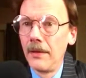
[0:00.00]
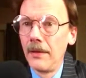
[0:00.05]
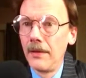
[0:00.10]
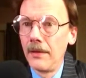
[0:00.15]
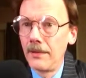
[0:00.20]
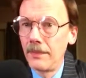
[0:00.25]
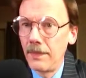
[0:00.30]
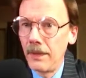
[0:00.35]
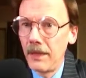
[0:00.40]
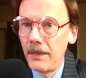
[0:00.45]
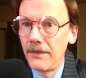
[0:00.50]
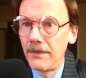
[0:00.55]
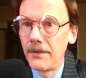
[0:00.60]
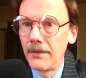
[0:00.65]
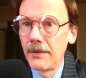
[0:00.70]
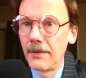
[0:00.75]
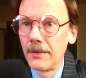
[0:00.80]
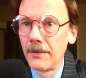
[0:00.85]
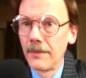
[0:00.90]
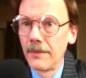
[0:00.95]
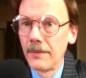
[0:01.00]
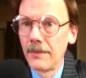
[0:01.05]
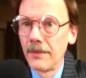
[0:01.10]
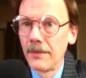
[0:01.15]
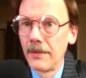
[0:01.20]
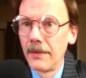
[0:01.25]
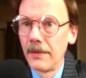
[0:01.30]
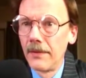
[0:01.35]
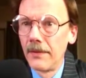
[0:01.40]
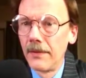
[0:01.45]
it's paid for.
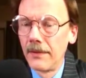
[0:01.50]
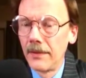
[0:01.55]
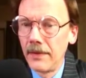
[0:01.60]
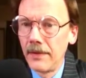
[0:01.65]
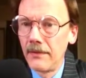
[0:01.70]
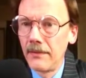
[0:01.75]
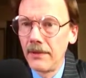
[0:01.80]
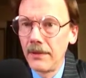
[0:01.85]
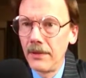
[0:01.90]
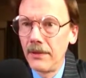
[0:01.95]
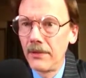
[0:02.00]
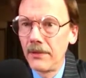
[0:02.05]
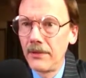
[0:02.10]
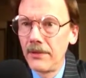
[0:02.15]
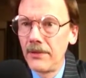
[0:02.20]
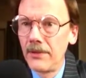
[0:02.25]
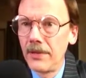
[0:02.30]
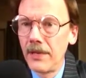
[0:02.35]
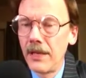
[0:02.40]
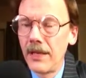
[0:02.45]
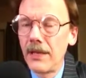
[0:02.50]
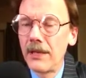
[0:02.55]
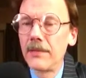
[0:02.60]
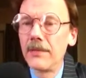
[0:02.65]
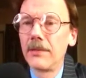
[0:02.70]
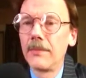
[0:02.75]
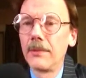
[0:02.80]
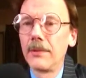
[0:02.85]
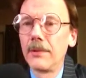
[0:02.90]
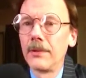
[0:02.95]
And then that would, use that as
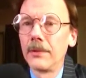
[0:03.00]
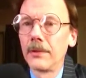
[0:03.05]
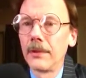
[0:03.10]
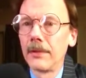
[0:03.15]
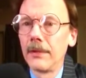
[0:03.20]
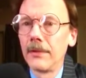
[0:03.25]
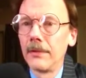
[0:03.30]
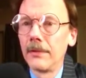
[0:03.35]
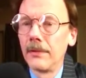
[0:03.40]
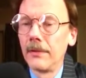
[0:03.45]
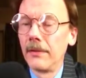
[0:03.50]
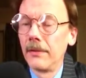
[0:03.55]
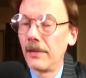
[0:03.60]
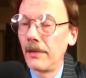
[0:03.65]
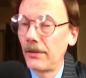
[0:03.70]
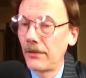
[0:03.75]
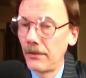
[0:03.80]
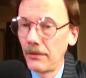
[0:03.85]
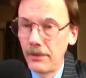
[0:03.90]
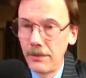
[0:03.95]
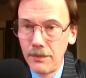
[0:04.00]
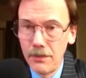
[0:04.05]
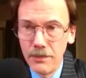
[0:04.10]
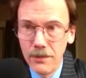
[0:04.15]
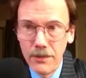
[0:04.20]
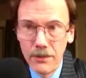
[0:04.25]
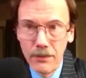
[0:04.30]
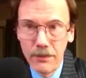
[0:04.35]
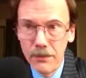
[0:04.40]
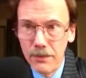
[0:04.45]
you're building it. And that
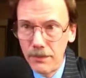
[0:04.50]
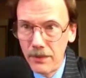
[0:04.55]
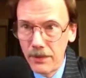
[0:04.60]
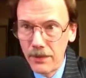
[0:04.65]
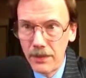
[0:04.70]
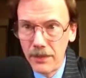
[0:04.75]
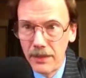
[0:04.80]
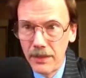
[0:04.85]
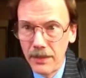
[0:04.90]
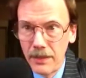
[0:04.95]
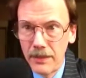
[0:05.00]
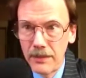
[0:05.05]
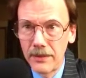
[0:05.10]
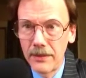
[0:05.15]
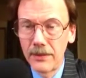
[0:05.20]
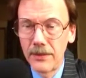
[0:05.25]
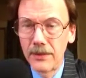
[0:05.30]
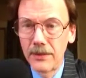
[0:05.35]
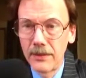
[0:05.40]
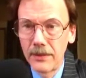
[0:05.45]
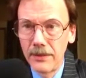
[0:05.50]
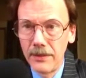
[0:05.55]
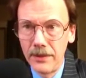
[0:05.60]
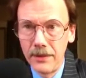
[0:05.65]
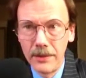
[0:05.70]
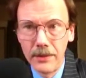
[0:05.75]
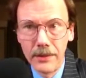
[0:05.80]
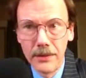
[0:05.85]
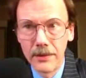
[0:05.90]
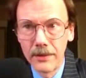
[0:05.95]
$3.3 billion a
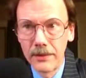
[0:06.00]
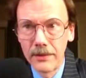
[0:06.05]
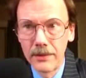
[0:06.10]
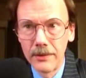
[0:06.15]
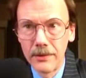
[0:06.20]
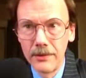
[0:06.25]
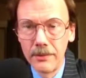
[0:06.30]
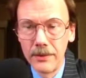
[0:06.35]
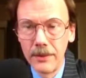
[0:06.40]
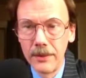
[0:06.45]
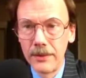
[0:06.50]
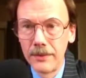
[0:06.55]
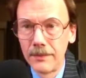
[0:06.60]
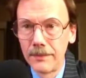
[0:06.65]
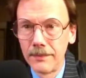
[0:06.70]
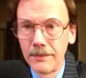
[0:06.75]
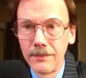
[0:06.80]
year could be